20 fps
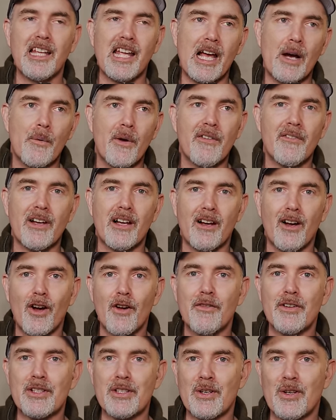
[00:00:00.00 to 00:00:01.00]
However,
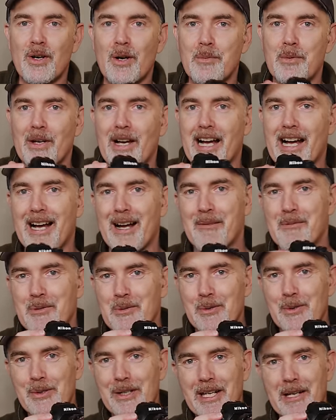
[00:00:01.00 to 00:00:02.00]
over time, your
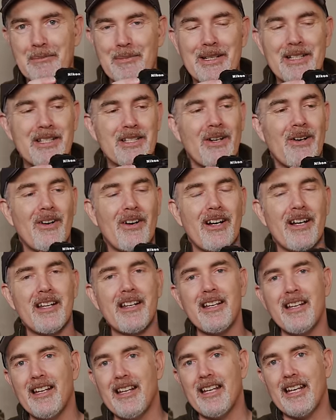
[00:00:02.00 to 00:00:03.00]
arms will get a bit
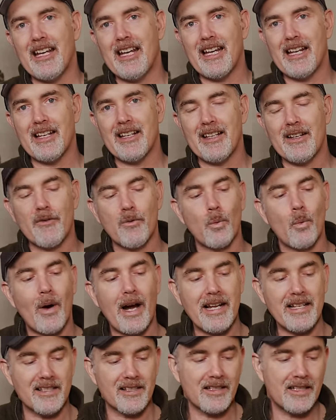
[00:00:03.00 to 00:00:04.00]
tired. And if
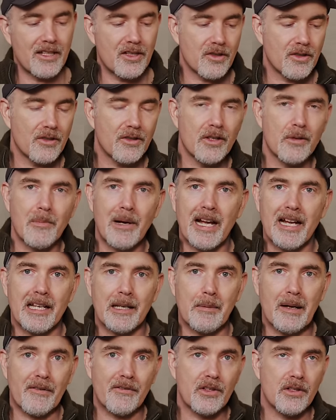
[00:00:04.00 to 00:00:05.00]
weight's an issue, you may
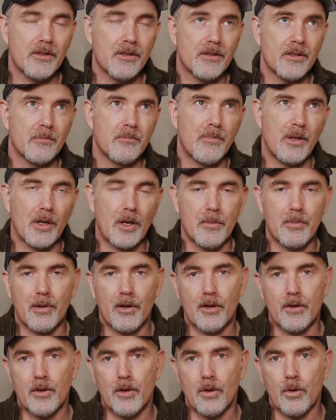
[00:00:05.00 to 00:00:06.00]
end up having to use a
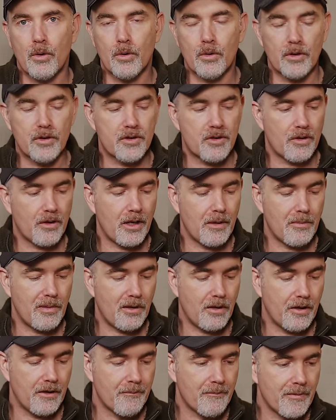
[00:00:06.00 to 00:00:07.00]
monopod or a
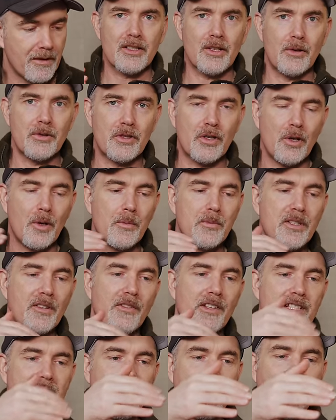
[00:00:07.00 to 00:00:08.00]
tripod. So in terms
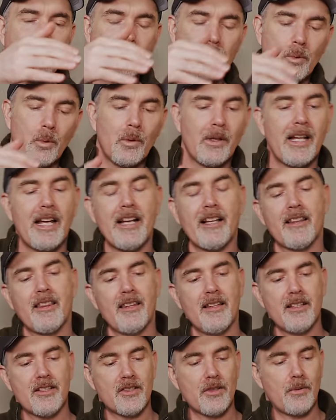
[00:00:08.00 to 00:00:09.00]
of its actual
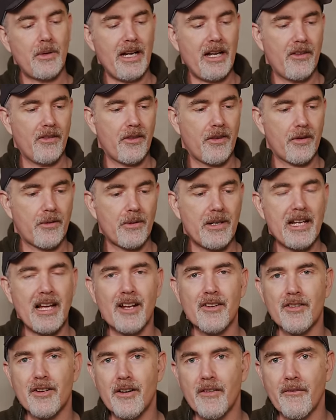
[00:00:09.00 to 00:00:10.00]
length, it's around
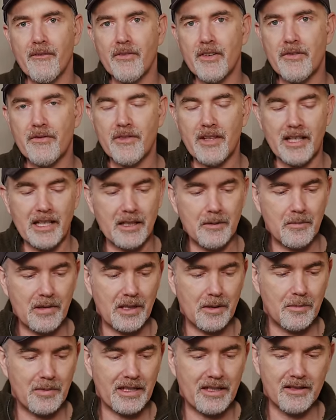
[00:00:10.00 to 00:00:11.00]
315
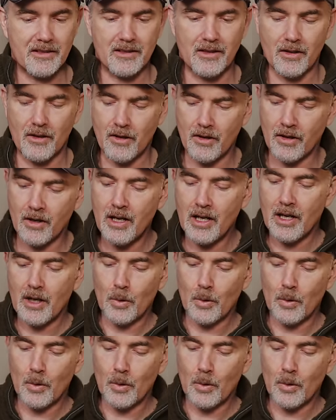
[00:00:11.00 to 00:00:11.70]
millimeters long.